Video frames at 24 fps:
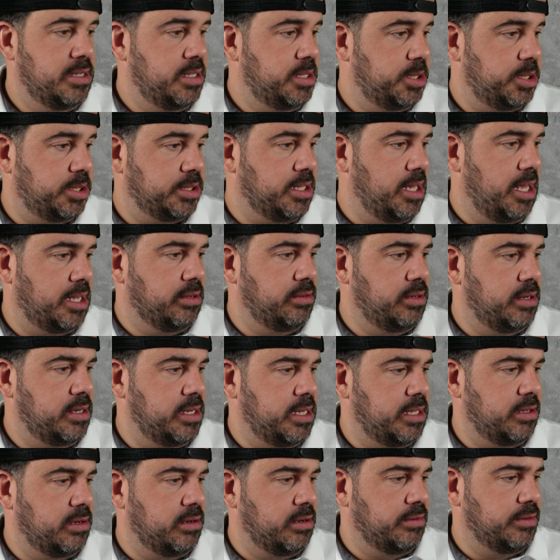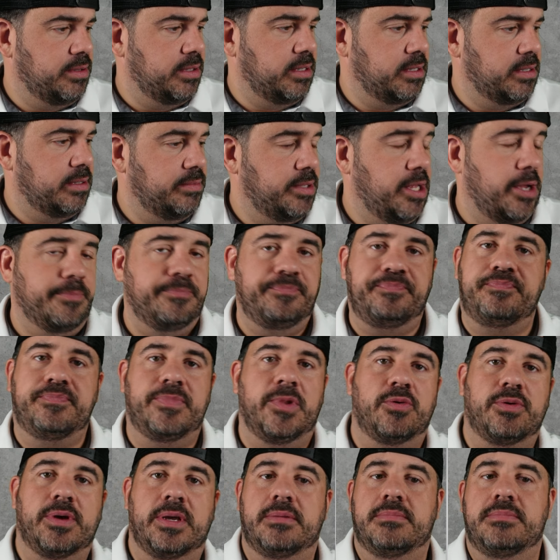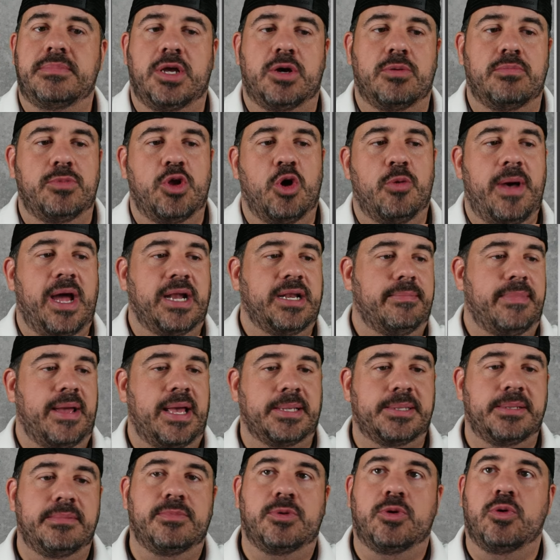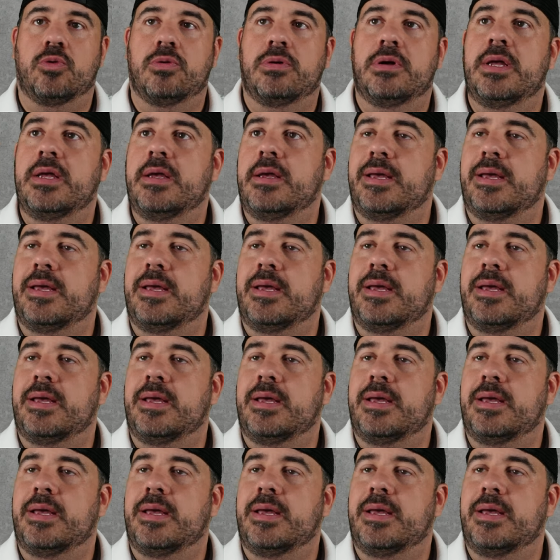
Chicago didn't either, I don't think. No. Okay. No back-to-backs. Cool.